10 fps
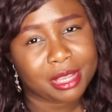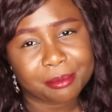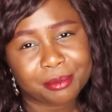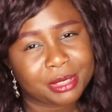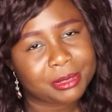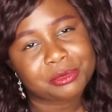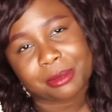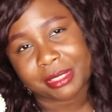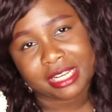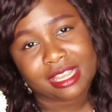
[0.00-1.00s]
But pretty much
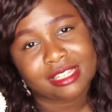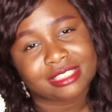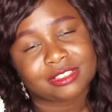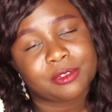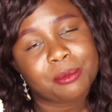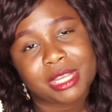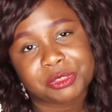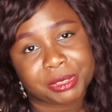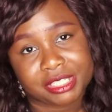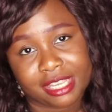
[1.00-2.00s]
what I'm getting at is film
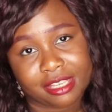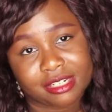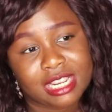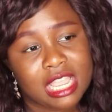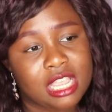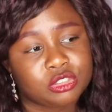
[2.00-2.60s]
batch what you can.